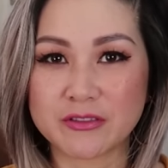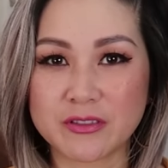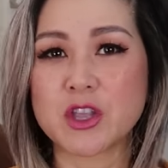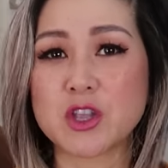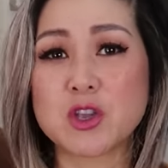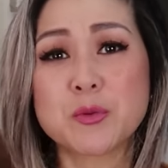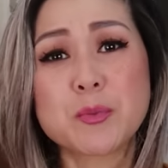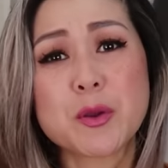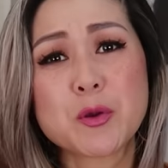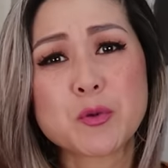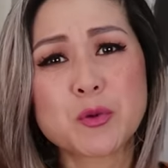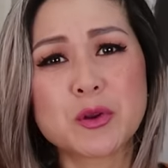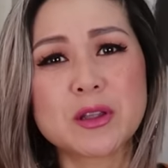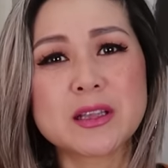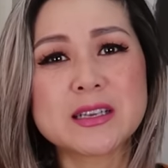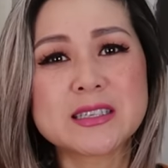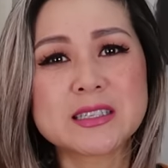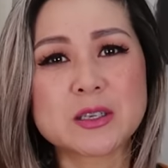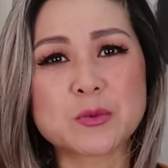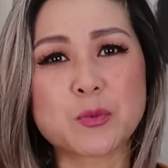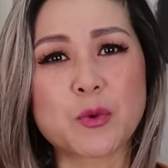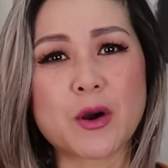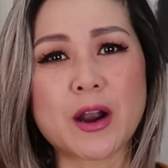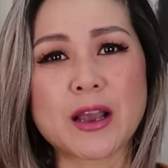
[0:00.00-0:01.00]
You'd be really
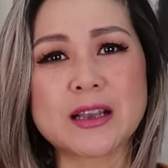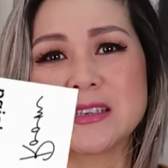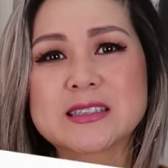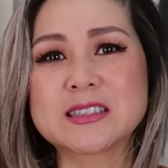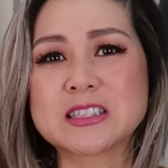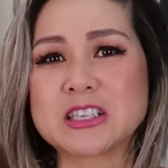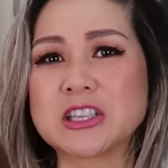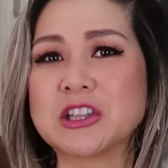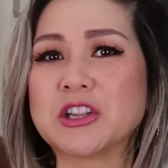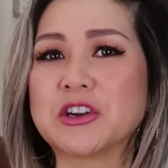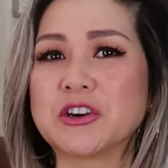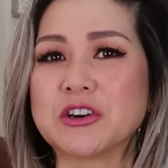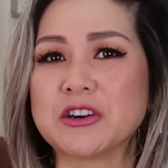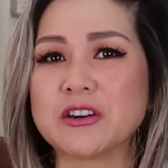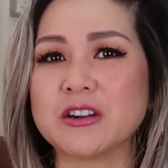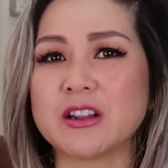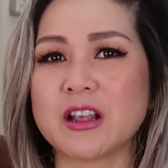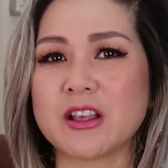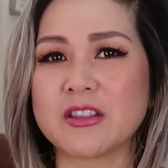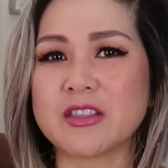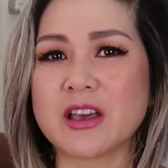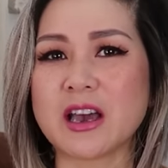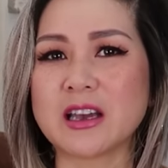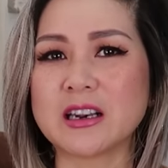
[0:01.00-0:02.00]
surprised to learn
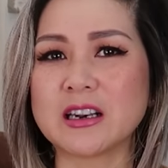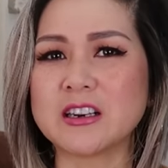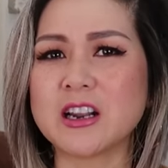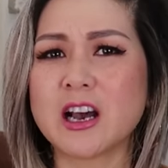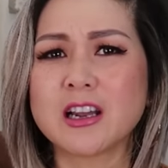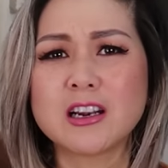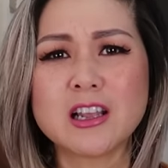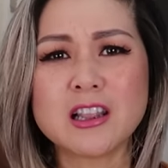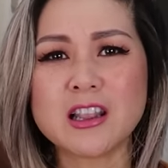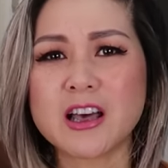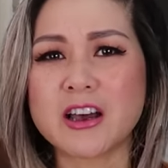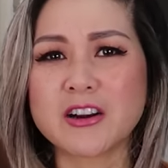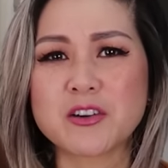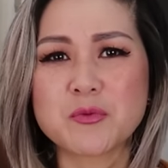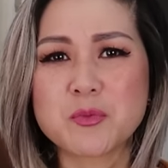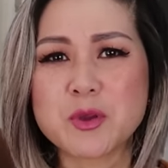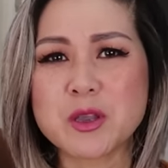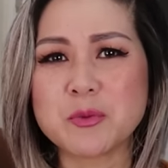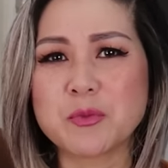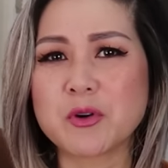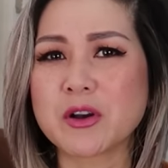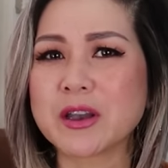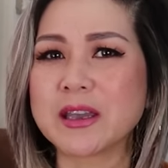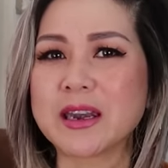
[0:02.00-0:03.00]
that not a lot of
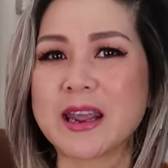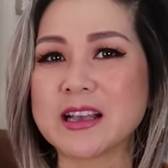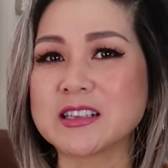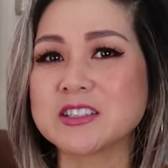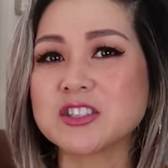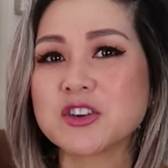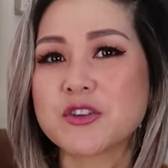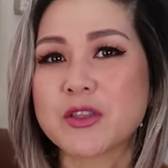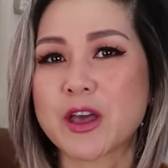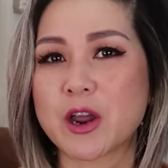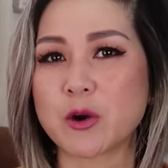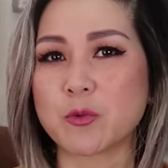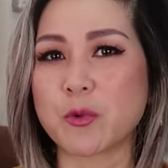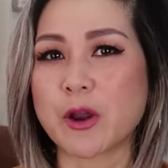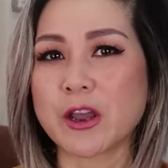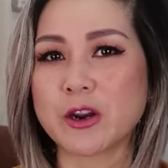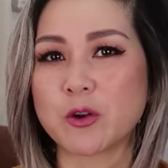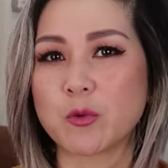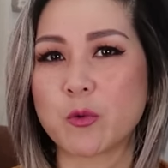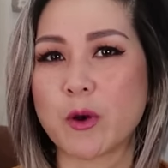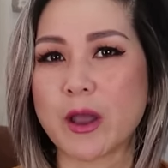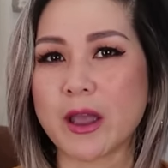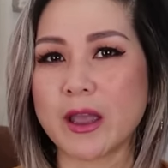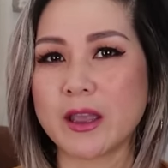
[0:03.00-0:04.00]
people can answer that right
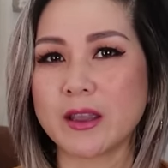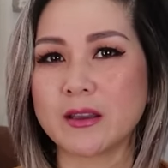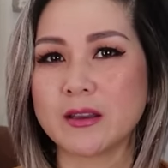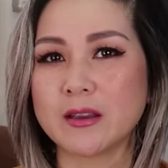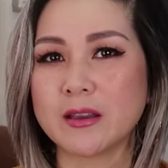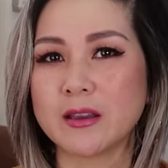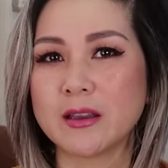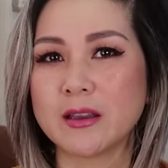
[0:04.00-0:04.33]
away.